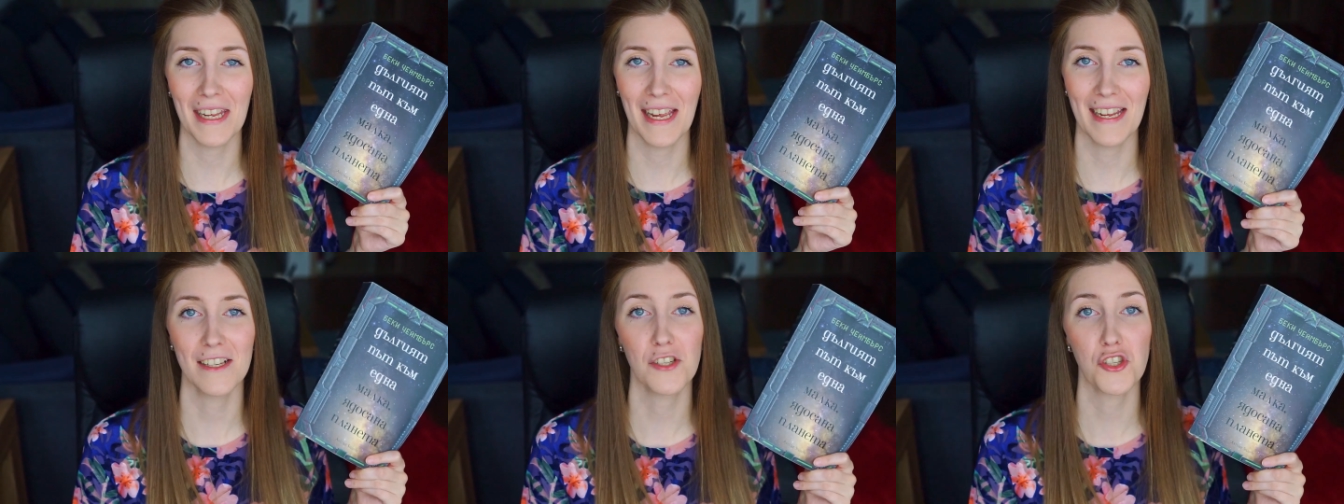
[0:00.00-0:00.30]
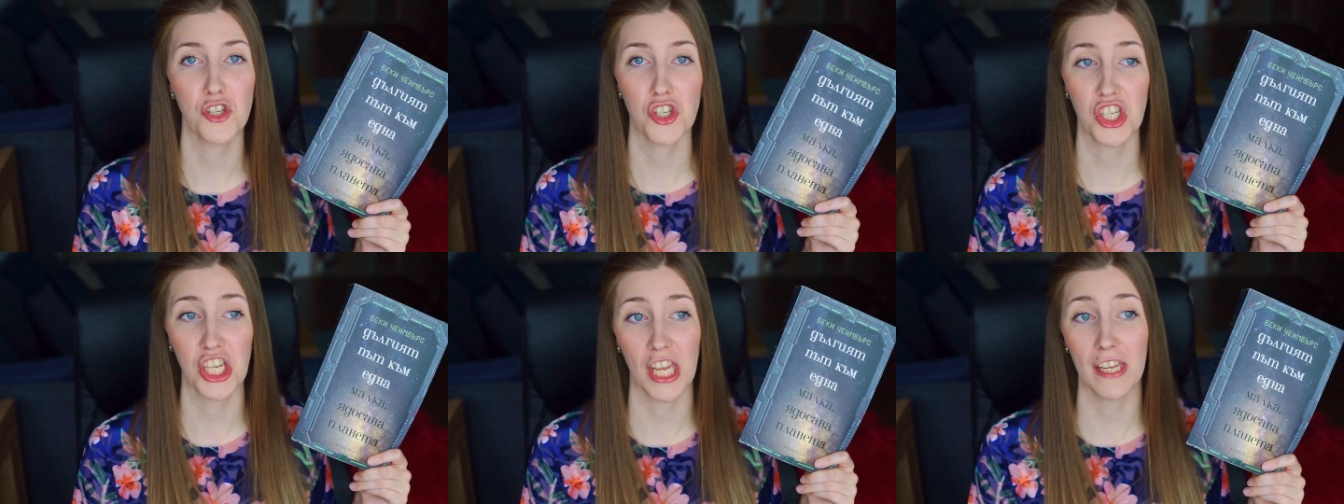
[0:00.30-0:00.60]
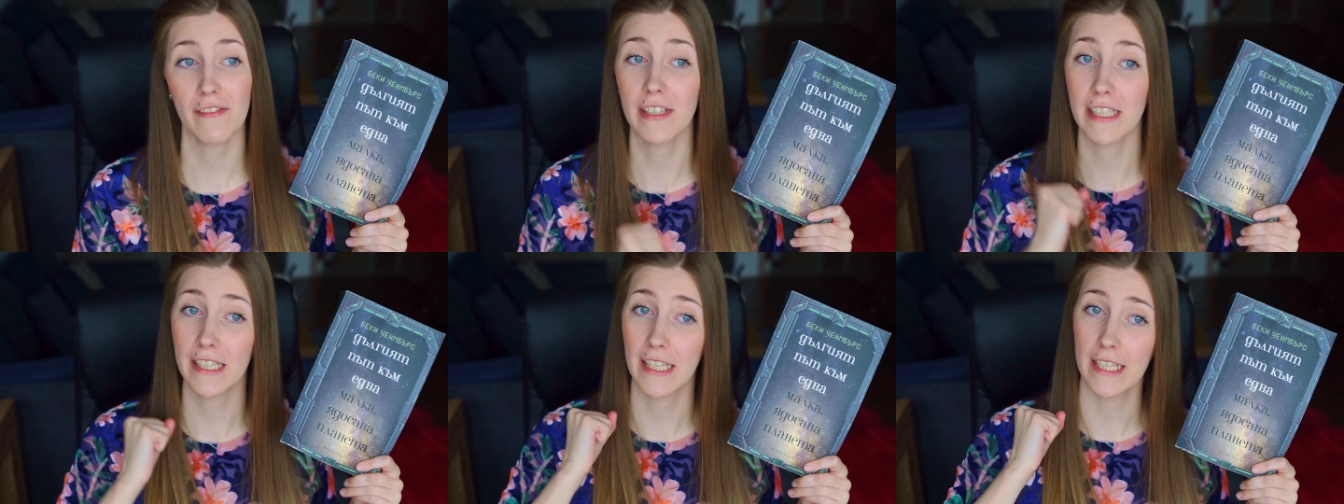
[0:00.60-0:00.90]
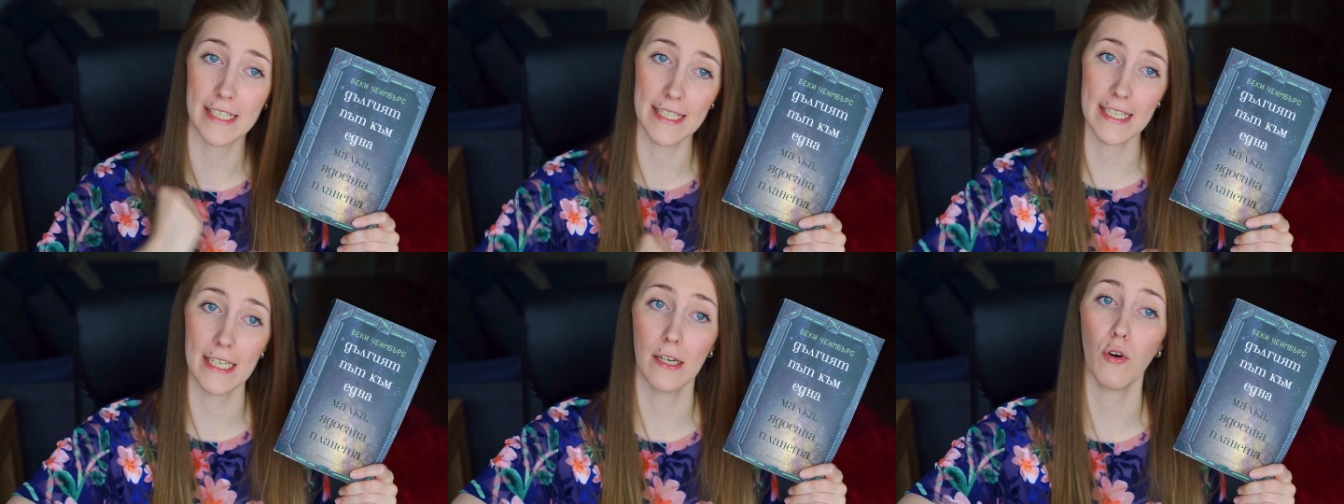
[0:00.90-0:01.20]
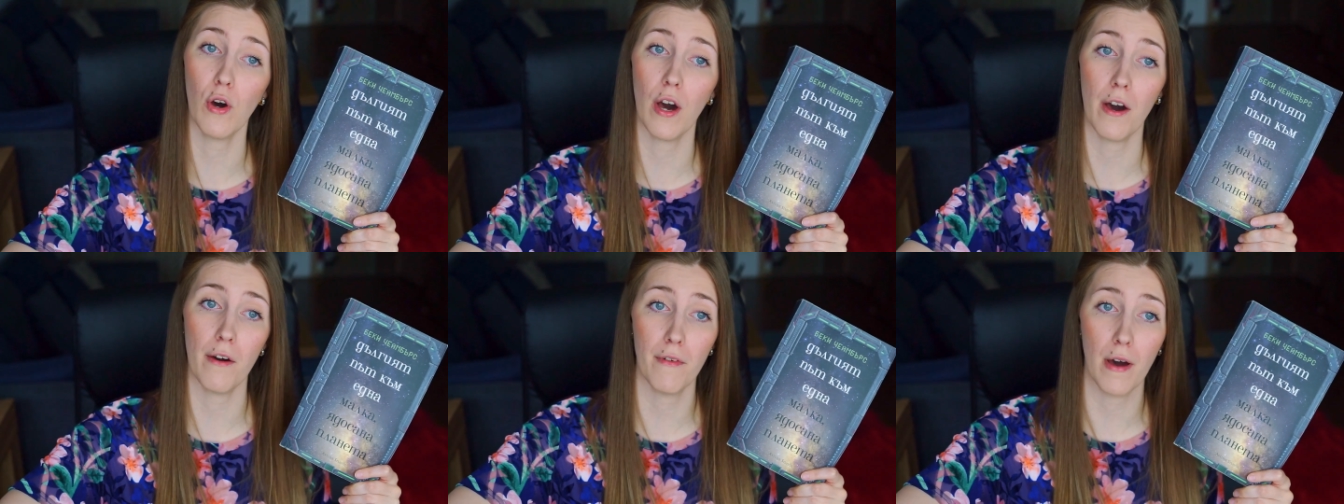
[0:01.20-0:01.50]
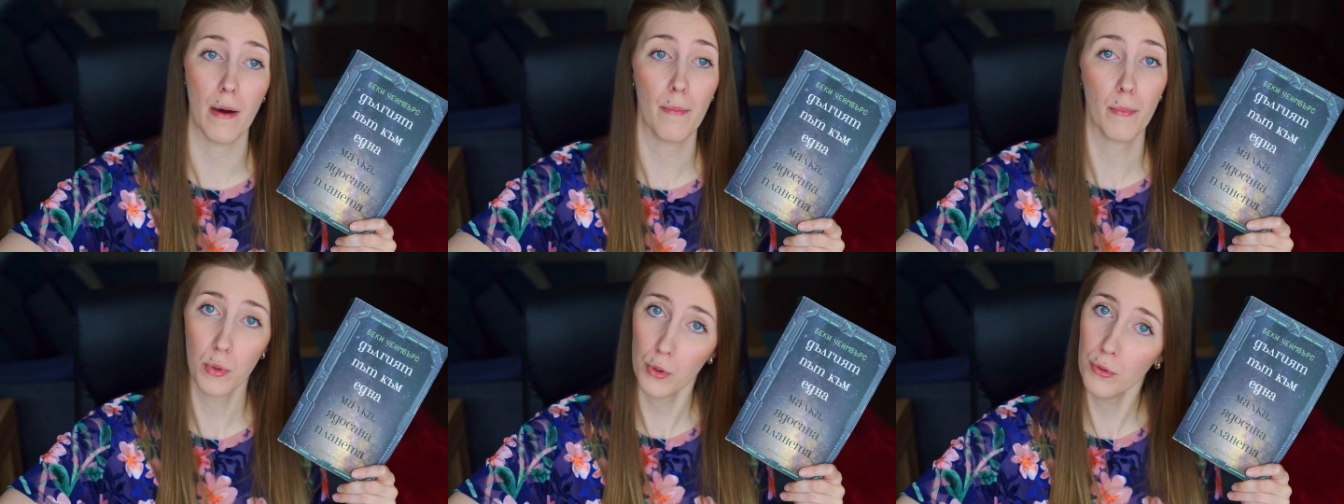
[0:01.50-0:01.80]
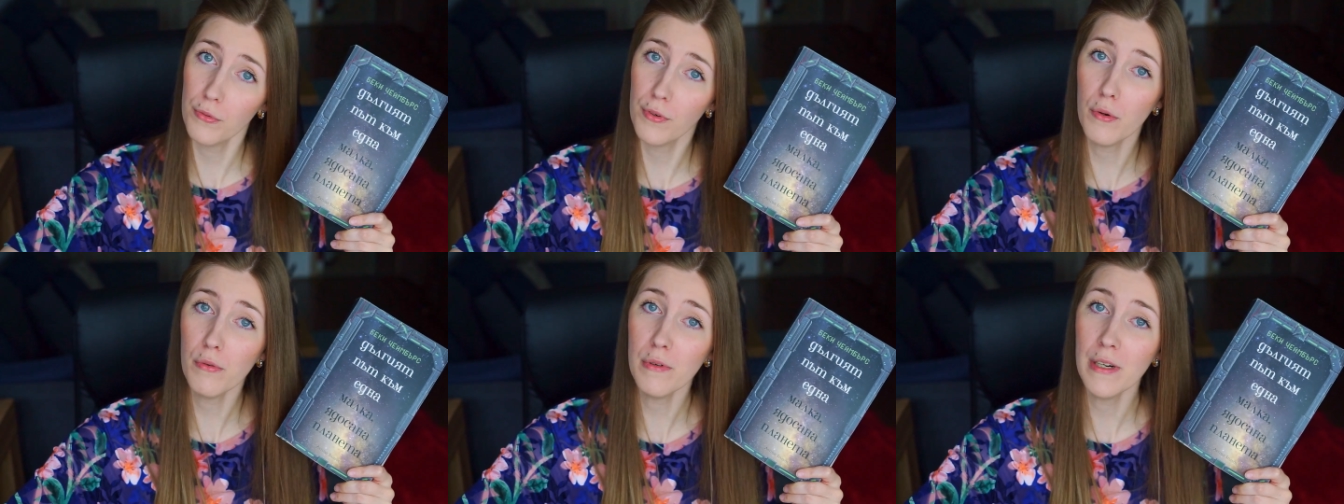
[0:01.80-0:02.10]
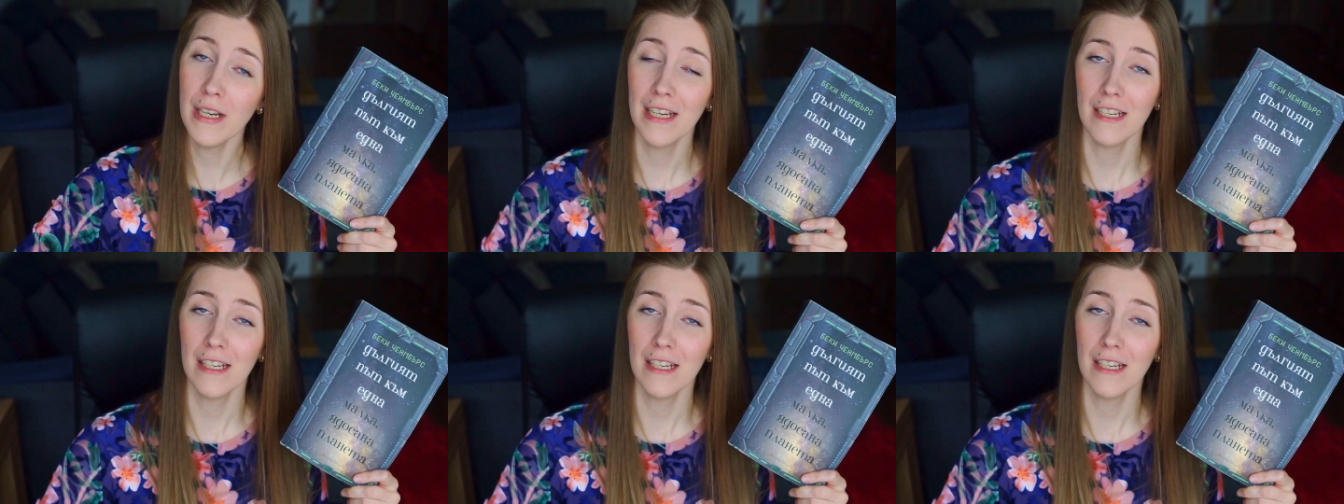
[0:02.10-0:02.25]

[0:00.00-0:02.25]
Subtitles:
and she gave it the seal of approval.